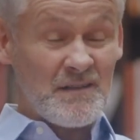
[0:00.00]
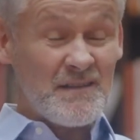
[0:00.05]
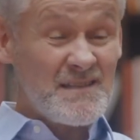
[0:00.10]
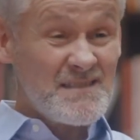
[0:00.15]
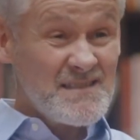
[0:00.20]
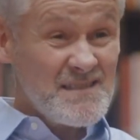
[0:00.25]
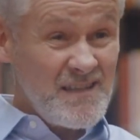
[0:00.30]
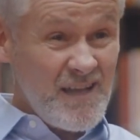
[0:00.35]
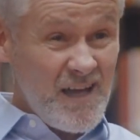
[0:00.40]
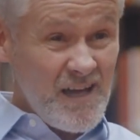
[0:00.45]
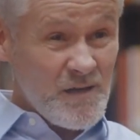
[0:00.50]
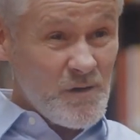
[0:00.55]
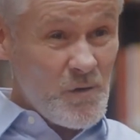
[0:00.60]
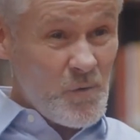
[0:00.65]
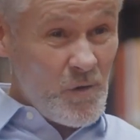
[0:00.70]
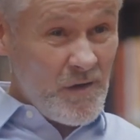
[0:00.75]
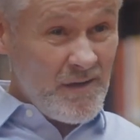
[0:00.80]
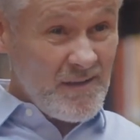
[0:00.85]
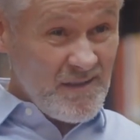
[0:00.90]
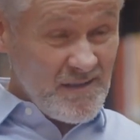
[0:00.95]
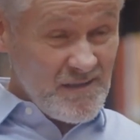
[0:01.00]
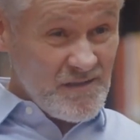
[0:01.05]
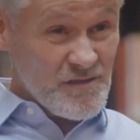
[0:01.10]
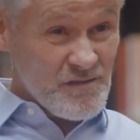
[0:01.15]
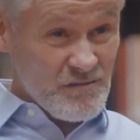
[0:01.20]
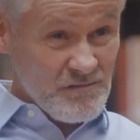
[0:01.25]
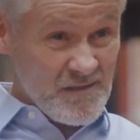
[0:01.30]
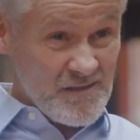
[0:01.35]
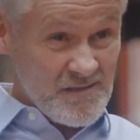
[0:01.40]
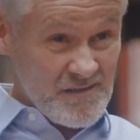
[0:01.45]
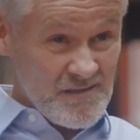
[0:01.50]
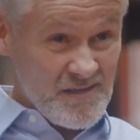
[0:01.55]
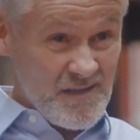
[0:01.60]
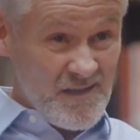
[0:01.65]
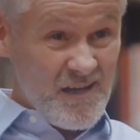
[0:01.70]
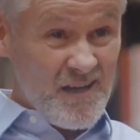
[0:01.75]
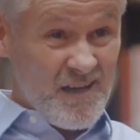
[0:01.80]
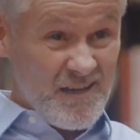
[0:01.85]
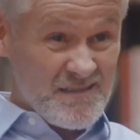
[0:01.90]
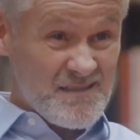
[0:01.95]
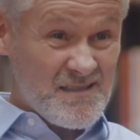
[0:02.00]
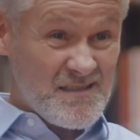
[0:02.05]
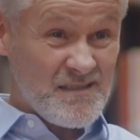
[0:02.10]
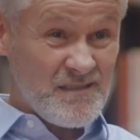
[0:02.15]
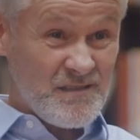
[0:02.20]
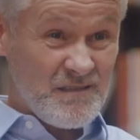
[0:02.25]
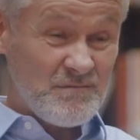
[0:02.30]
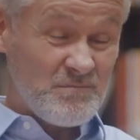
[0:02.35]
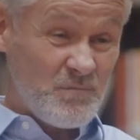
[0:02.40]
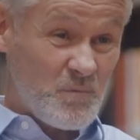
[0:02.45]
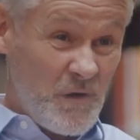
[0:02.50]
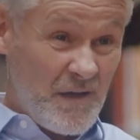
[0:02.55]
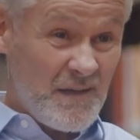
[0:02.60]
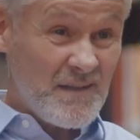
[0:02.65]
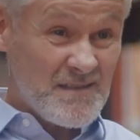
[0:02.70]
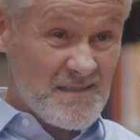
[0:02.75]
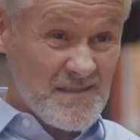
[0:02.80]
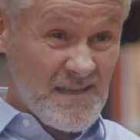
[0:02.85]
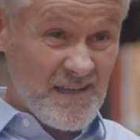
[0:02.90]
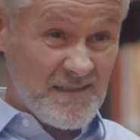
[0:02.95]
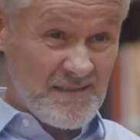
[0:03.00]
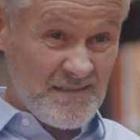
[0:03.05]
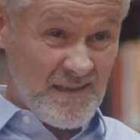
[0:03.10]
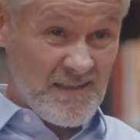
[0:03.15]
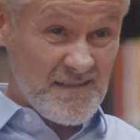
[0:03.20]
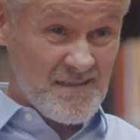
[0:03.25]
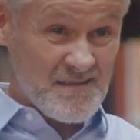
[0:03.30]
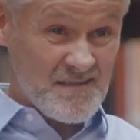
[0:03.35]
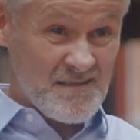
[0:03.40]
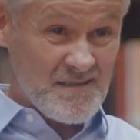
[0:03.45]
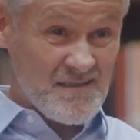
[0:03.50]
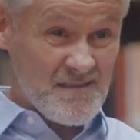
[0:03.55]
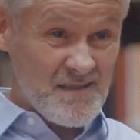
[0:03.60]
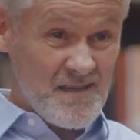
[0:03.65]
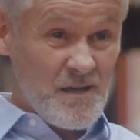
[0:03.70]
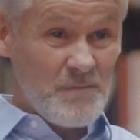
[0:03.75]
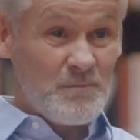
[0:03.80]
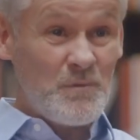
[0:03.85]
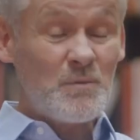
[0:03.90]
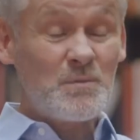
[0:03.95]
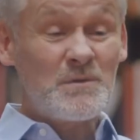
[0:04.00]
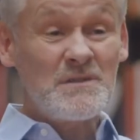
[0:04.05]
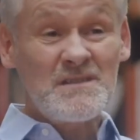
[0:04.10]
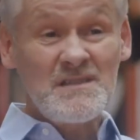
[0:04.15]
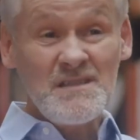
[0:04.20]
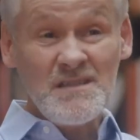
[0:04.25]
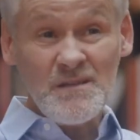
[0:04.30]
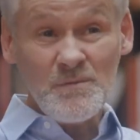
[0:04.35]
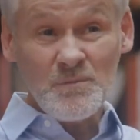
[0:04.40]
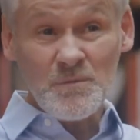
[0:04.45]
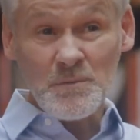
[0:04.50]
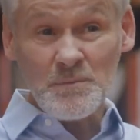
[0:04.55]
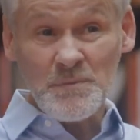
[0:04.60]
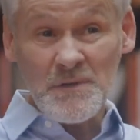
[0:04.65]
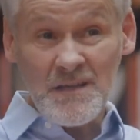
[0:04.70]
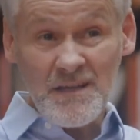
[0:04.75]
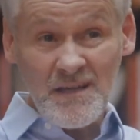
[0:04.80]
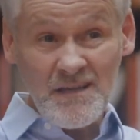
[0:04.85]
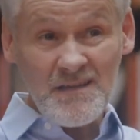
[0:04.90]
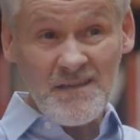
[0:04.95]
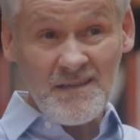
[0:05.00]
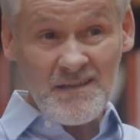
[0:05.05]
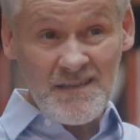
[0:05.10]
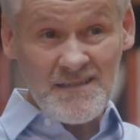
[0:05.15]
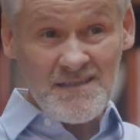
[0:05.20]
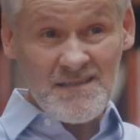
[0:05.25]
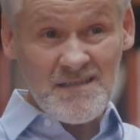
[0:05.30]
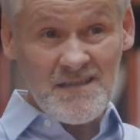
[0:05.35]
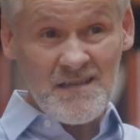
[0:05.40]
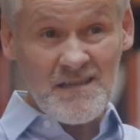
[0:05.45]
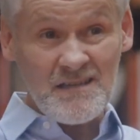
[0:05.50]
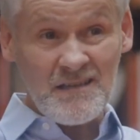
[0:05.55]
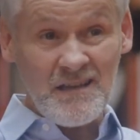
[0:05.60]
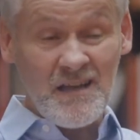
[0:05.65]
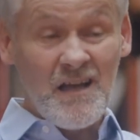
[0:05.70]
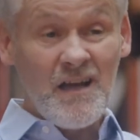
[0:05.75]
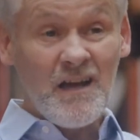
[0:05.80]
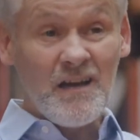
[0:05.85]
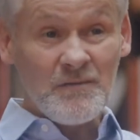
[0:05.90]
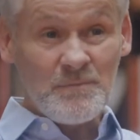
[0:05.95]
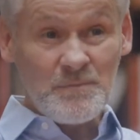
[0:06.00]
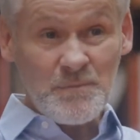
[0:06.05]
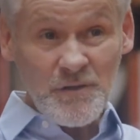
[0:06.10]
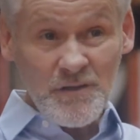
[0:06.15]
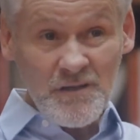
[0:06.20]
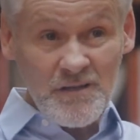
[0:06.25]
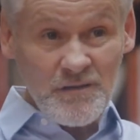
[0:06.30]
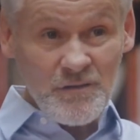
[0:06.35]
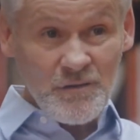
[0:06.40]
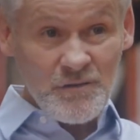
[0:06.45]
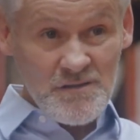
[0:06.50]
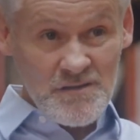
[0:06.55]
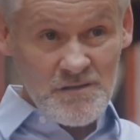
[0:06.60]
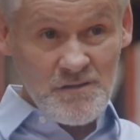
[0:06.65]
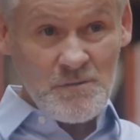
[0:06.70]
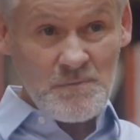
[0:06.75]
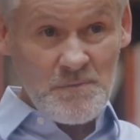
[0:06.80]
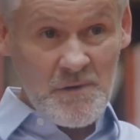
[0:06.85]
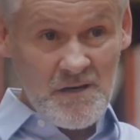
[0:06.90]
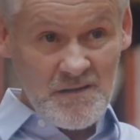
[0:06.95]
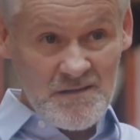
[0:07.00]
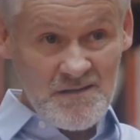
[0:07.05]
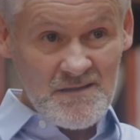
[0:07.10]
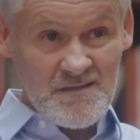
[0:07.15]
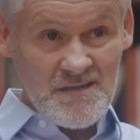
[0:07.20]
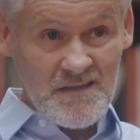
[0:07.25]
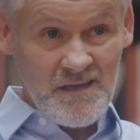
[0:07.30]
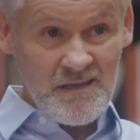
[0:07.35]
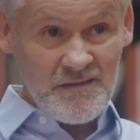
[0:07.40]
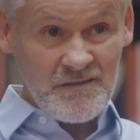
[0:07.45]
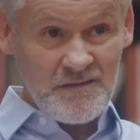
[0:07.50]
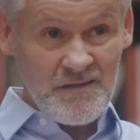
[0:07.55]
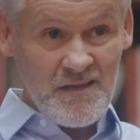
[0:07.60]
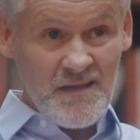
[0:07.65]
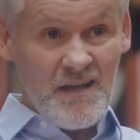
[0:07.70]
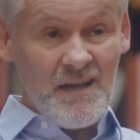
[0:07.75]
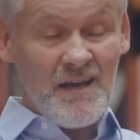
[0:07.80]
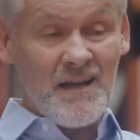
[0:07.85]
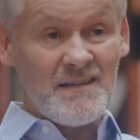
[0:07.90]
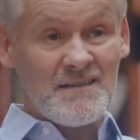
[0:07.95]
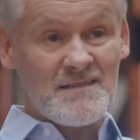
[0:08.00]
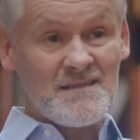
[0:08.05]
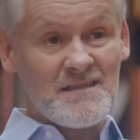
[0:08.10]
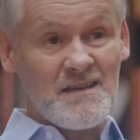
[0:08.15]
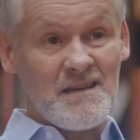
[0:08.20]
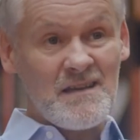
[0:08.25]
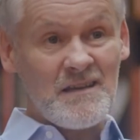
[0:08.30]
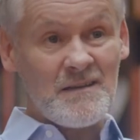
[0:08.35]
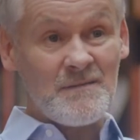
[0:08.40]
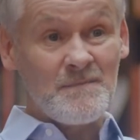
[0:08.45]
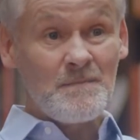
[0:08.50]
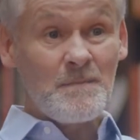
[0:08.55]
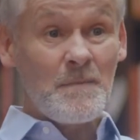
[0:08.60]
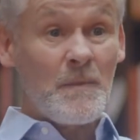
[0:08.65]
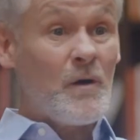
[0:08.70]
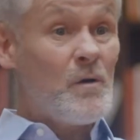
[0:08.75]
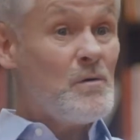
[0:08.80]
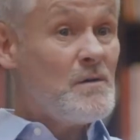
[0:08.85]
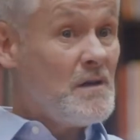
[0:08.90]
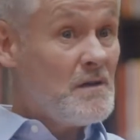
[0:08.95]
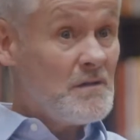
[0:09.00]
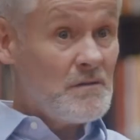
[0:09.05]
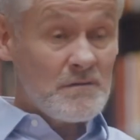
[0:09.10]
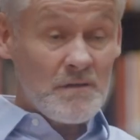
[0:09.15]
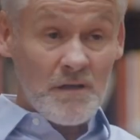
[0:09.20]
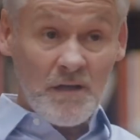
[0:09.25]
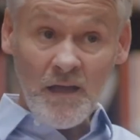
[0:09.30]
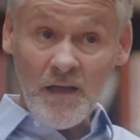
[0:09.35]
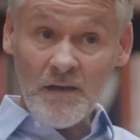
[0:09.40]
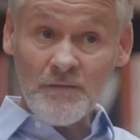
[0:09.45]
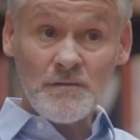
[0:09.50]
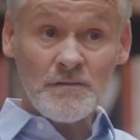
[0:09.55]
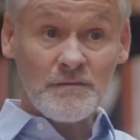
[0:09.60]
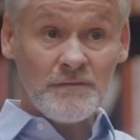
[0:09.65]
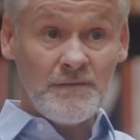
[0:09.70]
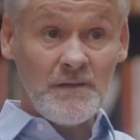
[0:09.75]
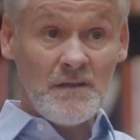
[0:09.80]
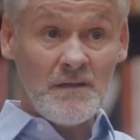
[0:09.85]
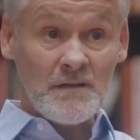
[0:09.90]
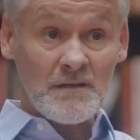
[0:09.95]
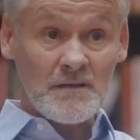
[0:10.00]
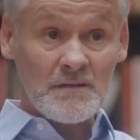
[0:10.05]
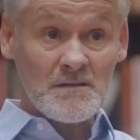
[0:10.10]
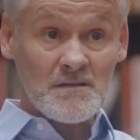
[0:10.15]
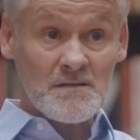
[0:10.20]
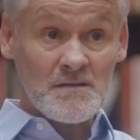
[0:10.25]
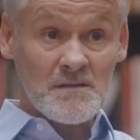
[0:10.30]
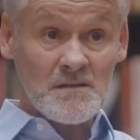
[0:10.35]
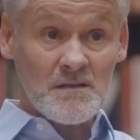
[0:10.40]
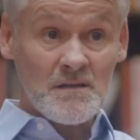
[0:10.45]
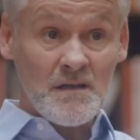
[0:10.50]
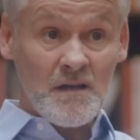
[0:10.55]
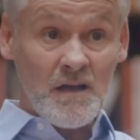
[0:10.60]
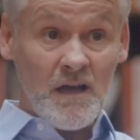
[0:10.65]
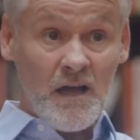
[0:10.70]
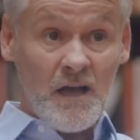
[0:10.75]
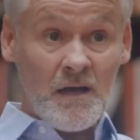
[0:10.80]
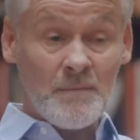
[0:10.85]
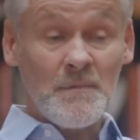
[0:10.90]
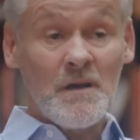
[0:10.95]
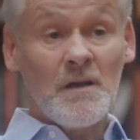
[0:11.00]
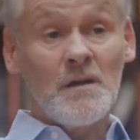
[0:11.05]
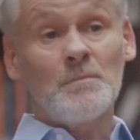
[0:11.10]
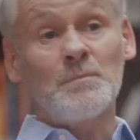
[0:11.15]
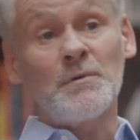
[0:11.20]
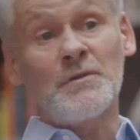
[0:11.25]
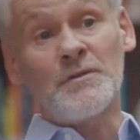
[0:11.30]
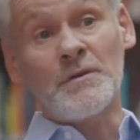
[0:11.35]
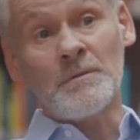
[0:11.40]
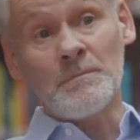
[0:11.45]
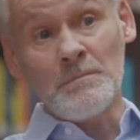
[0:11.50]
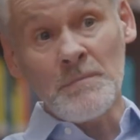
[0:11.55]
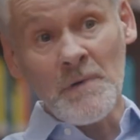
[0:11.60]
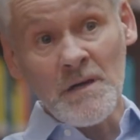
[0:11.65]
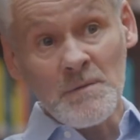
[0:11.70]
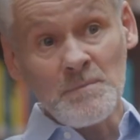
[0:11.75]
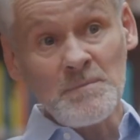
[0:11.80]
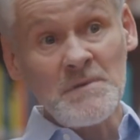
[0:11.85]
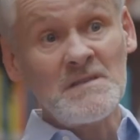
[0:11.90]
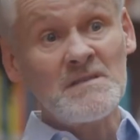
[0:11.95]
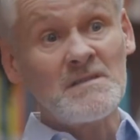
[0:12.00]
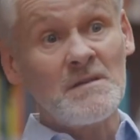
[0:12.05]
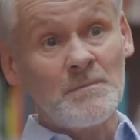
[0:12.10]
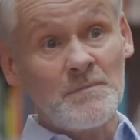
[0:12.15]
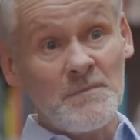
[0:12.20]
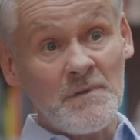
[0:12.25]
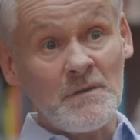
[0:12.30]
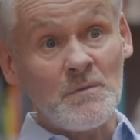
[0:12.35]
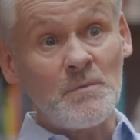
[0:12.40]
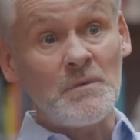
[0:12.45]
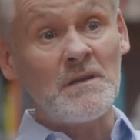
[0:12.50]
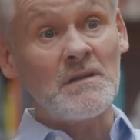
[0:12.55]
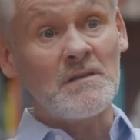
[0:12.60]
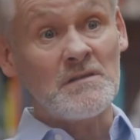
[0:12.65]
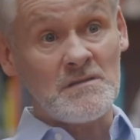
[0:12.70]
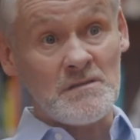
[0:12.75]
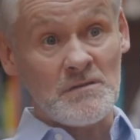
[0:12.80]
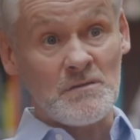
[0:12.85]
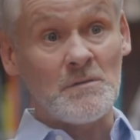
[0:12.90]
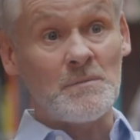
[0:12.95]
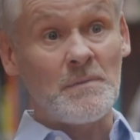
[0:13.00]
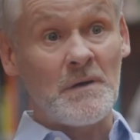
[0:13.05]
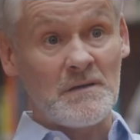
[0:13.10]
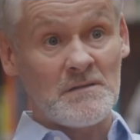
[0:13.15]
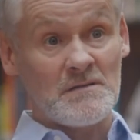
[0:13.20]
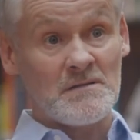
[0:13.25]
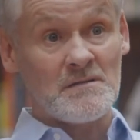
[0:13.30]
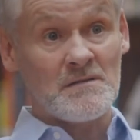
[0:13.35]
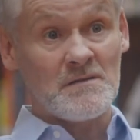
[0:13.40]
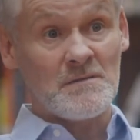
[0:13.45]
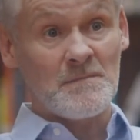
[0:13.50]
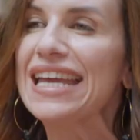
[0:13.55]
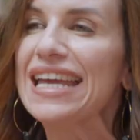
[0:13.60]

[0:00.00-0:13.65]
That's not quite integrated until well into adolescence. But we're beginning that skill of putting those two parts together and saying, okay, you can have your feelings, but there might be something we can do about it.